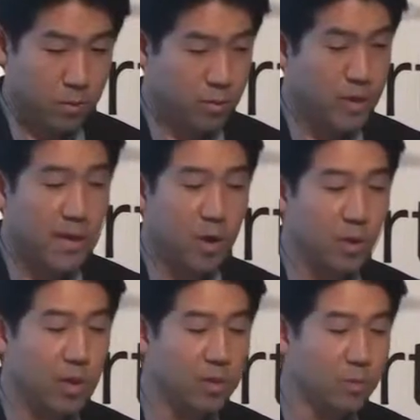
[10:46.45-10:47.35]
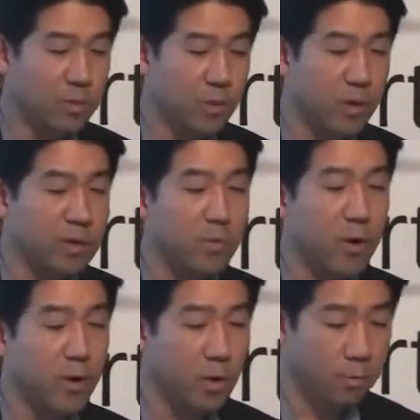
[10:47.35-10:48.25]
3.0 will also support a
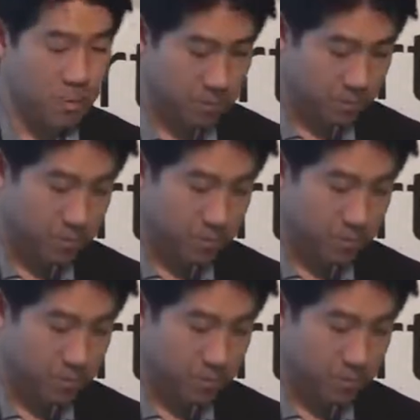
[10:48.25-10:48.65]
smart home.